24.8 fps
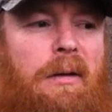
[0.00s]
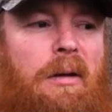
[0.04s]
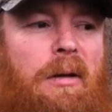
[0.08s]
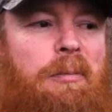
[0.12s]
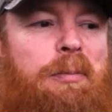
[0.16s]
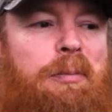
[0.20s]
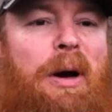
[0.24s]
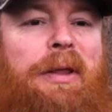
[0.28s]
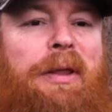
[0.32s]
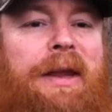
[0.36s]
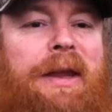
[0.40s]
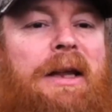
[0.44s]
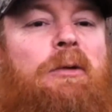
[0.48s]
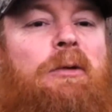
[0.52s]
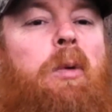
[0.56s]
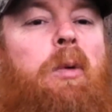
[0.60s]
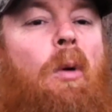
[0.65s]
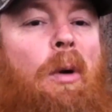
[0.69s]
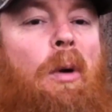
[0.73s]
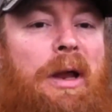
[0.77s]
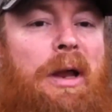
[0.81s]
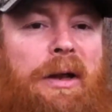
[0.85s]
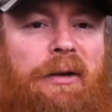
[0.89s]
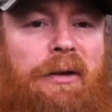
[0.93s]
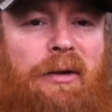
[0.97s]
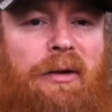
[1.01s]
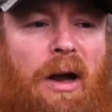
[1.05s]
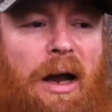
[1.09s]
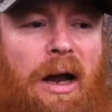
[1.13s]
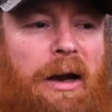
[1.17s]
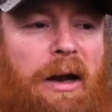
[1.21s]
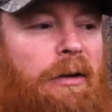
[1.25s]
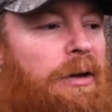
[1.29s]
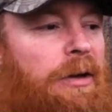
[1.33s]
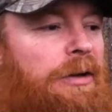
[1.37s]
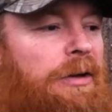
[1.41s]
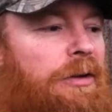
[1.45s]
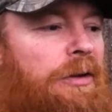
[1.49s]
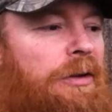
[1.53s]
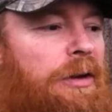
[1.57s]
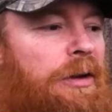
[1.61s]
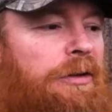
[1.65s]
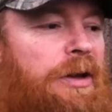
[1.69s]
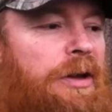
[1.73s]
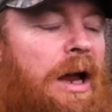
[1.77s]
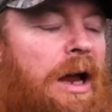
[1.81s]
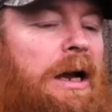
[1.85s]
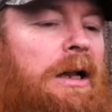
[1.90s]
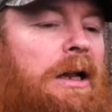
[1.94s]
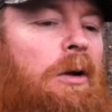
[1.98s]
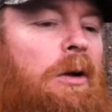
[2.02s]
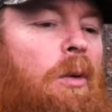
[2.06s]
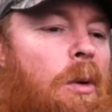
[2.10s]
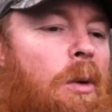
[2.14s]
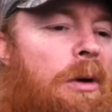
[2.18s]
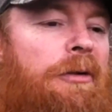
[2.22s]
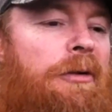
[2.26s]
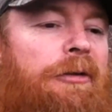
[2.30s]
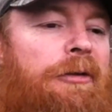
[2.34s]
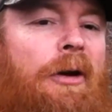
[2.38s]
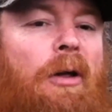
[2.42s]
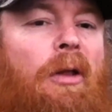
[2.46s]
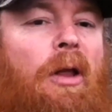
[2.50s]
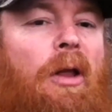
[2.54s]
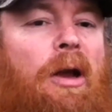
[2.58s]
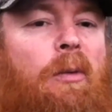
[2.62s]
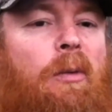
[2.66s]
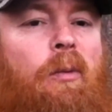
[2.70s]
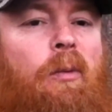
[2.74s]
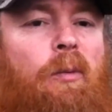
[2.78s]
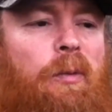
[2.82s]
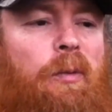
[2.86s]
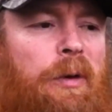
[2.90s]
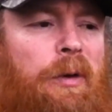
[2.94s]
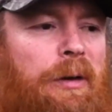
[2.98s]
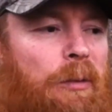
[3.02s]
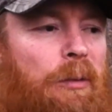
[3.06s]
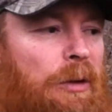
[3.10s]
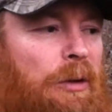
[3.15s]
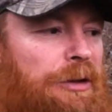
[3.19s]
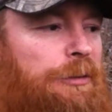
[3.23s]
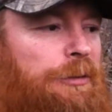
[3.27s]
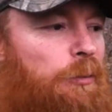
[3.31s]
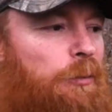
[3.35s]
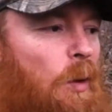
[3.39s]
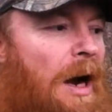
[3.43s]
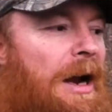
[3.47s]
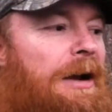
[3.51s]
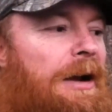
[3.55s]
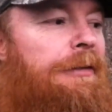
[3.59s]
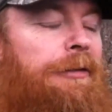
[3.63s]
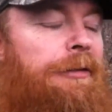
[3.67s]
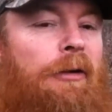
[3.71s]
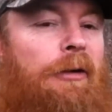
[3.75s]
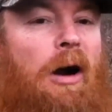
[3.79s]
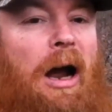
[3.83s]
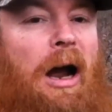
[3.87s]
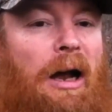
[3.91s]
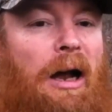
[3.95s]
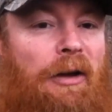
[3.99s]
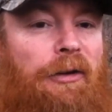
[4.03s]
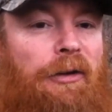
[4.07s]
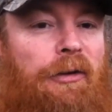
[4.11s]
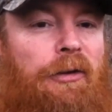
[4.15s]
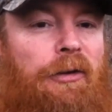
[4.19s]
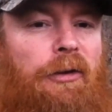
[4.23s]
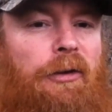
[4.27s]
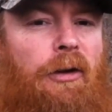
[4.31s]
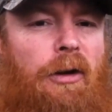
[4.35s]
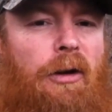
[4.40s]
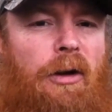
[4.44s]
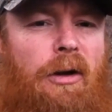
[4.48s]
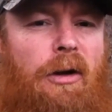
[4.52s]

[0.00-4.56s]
but that's what we desired. This is exactly what we felt like was right for us.